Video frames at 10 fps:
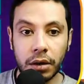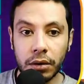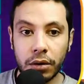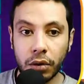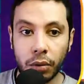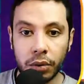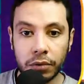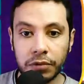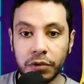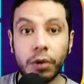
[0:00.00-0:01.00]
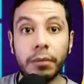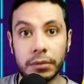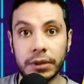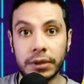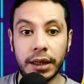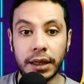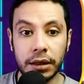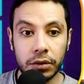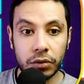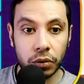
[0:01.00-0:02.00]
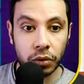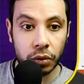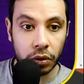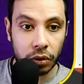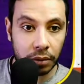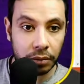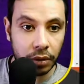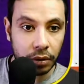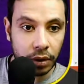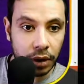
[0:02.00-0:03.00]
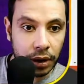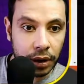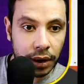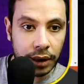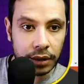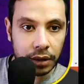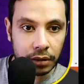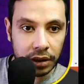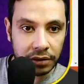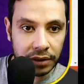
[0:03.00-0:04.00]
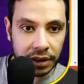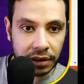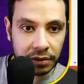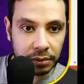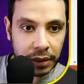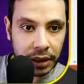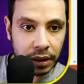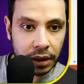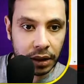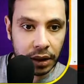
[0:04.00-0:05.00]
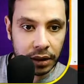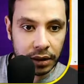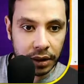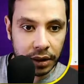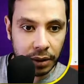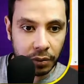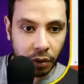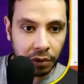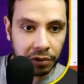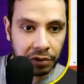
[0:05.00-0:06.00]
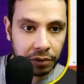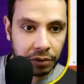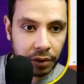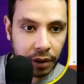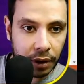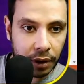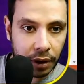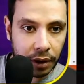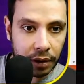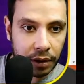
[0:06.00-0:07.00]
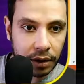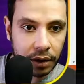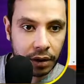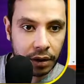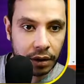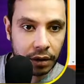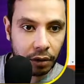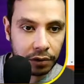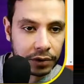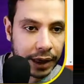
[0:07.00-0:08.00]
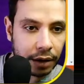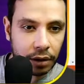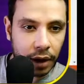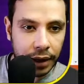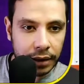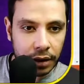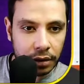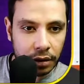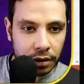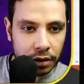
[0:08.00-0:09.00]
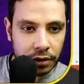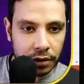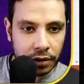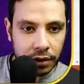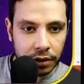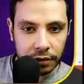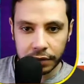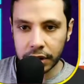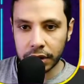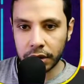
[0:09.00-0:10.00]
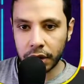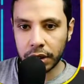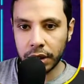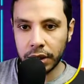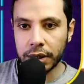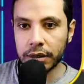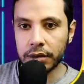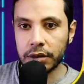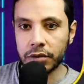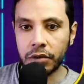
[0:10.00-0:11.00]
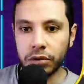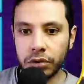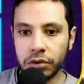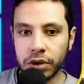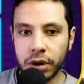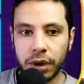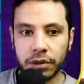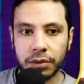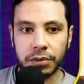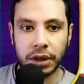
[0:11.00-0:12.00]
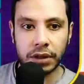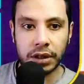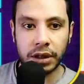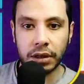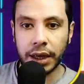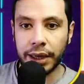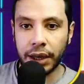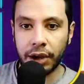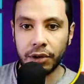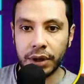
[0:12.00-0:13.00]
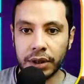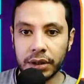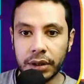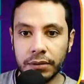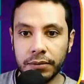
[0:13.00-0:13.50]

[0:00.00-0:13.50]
Colombo, from Delhi to Colombo, and they're even giving me the name of the airline. It is Vistara, and there is also some other prices here like Air India.